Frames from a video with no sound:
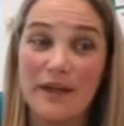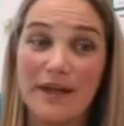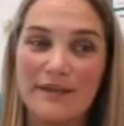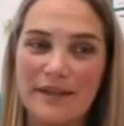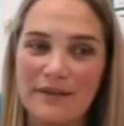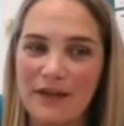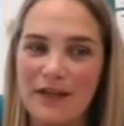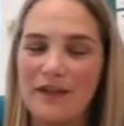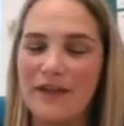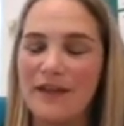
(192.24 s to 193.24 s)
Yeah,
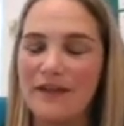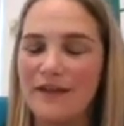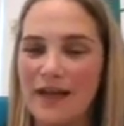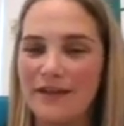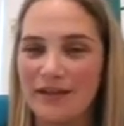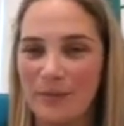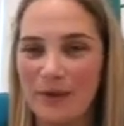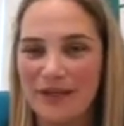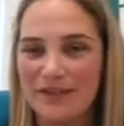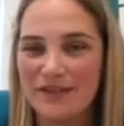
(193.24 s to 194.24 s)
definitely. I think that's our
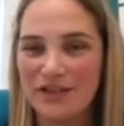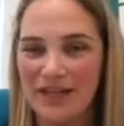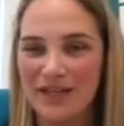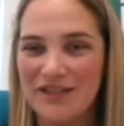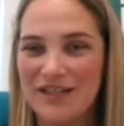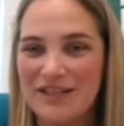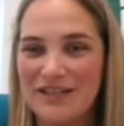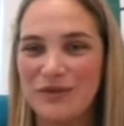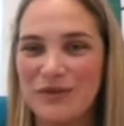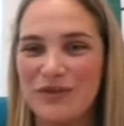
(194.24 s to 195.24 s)
biggest challenge
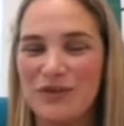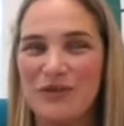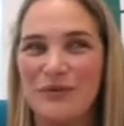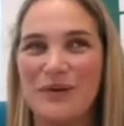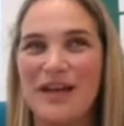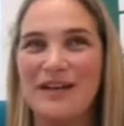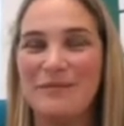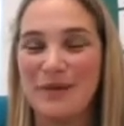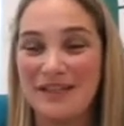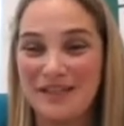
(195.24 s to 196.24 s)
is to, in a
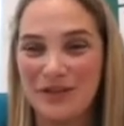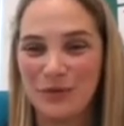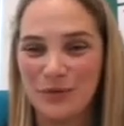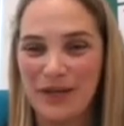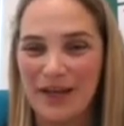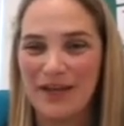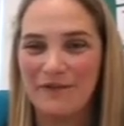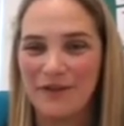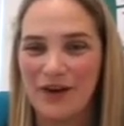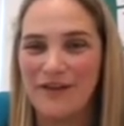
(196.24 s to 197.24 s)
busy school
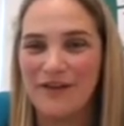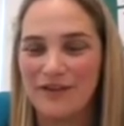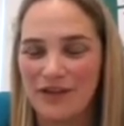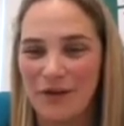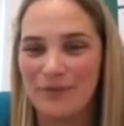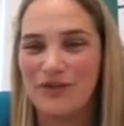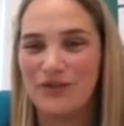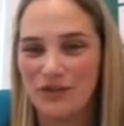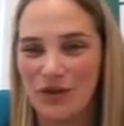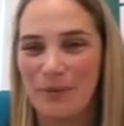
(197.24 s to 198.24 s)
day, finding the time to
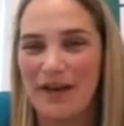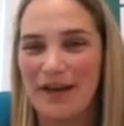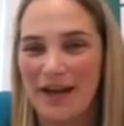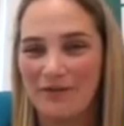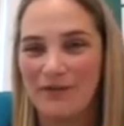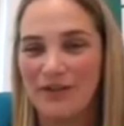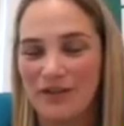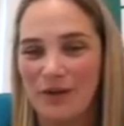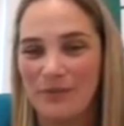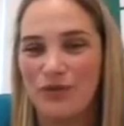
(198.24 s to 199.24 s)
stop and have the
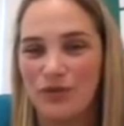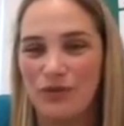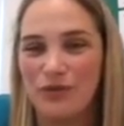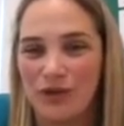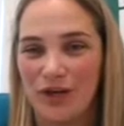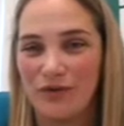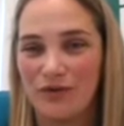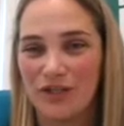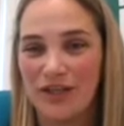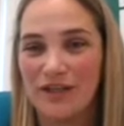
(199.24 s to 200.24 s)
time to do the
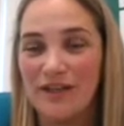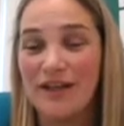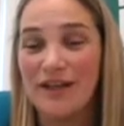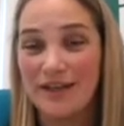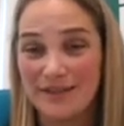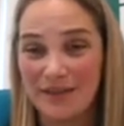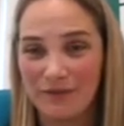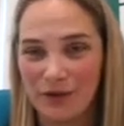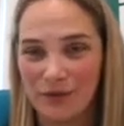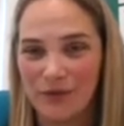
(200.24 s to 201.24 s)
coaching is
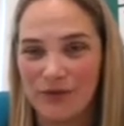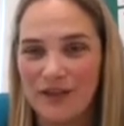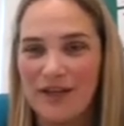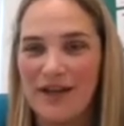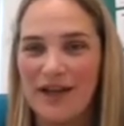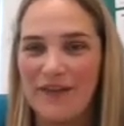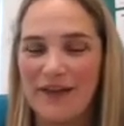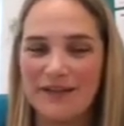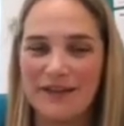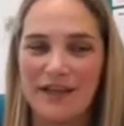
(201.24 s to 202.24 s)
difficult. And
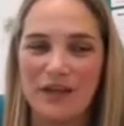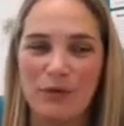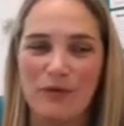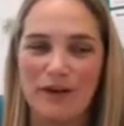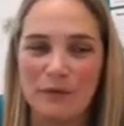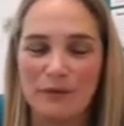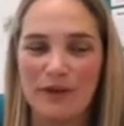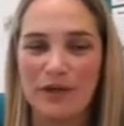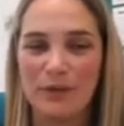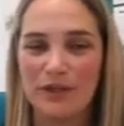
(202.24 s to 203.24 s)
that's the thing that we've had to be
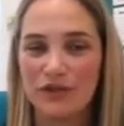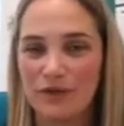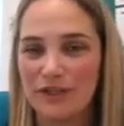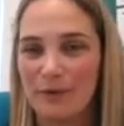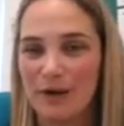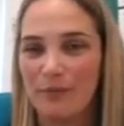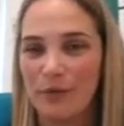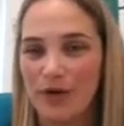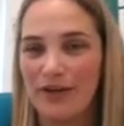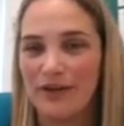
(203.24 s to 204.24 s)
really quite strict about,
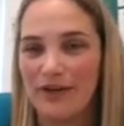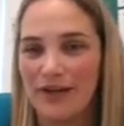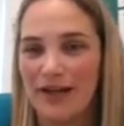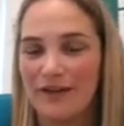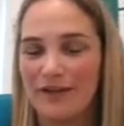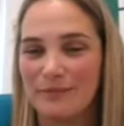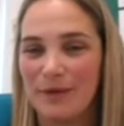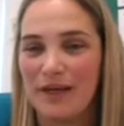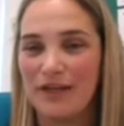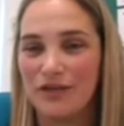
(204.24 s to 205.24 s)
booking in our calendars and
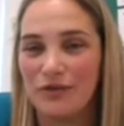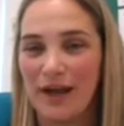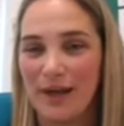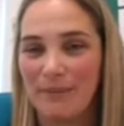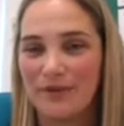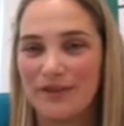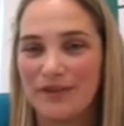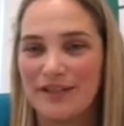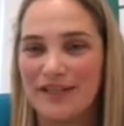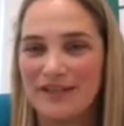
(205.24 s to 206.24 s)
making sure it happens,
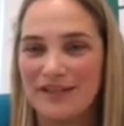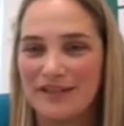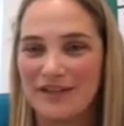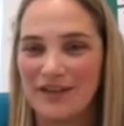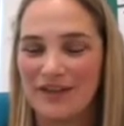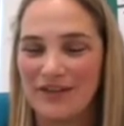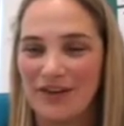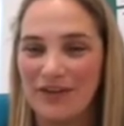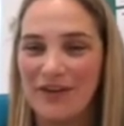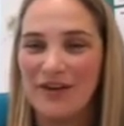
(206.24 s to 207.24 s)
because it's easy to kind of
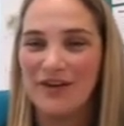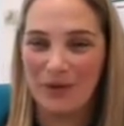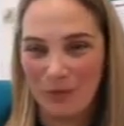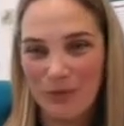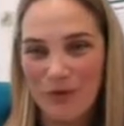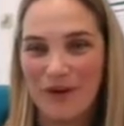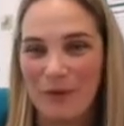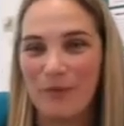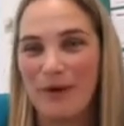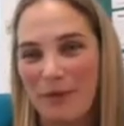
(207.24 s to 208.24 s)
go, oh, we'll move
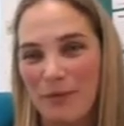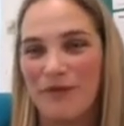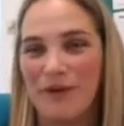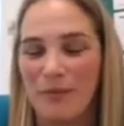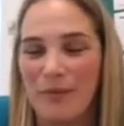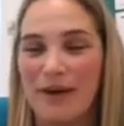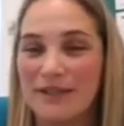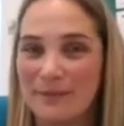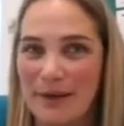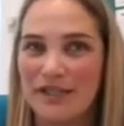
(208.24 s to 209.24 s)
that one back,
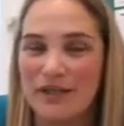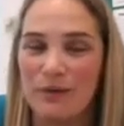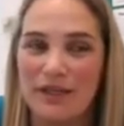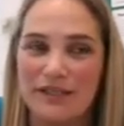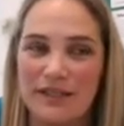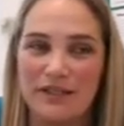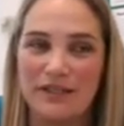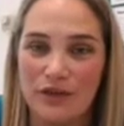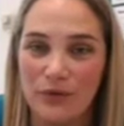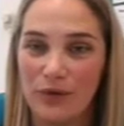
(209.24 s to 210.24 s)
especially when it's the
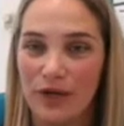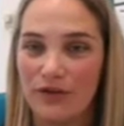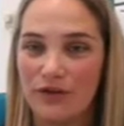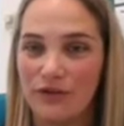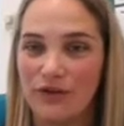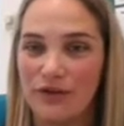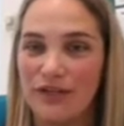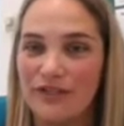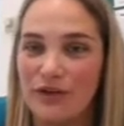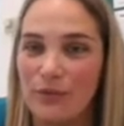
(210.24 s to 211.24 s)
internal coaching you're doing
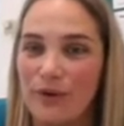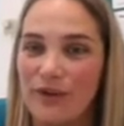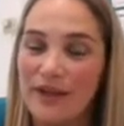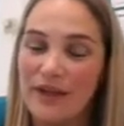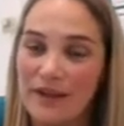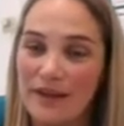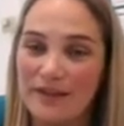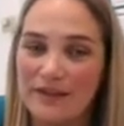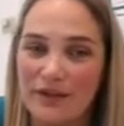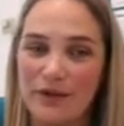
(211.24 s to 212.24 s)
and it's not with an
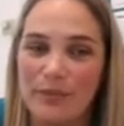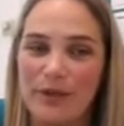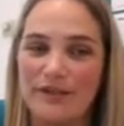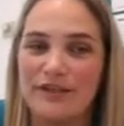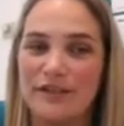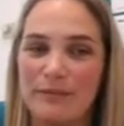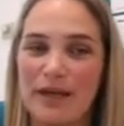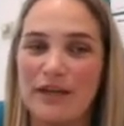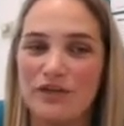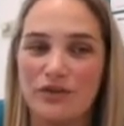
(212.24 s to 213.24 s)
external person. So
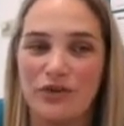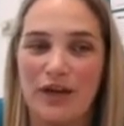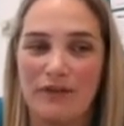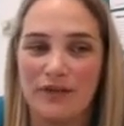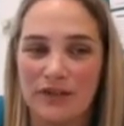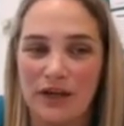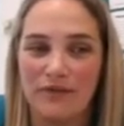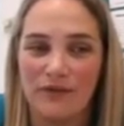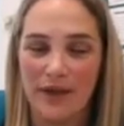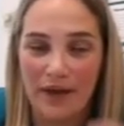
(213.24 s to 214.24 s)
making sure you have the
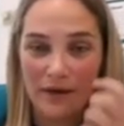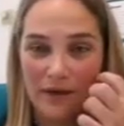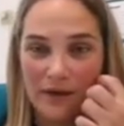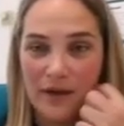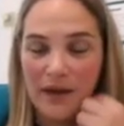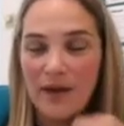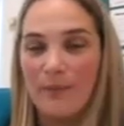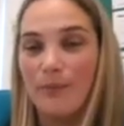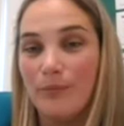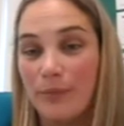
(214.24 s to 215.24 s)
time for that.
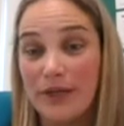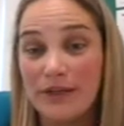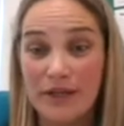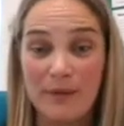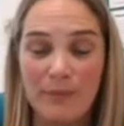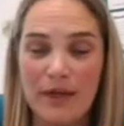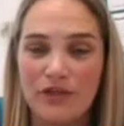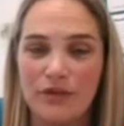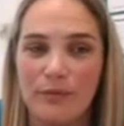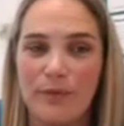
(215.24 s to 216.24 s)
But it
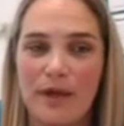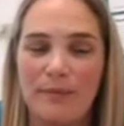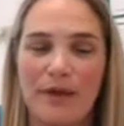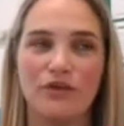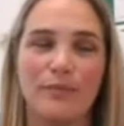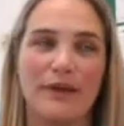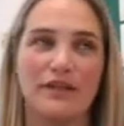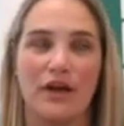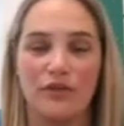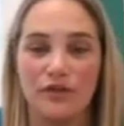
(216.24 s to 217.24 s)
makes you a better
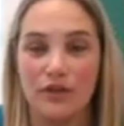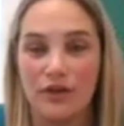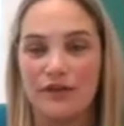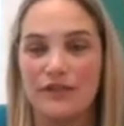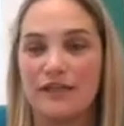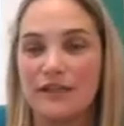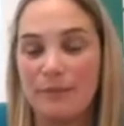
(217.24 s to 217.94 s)
coach in your coaching sessions.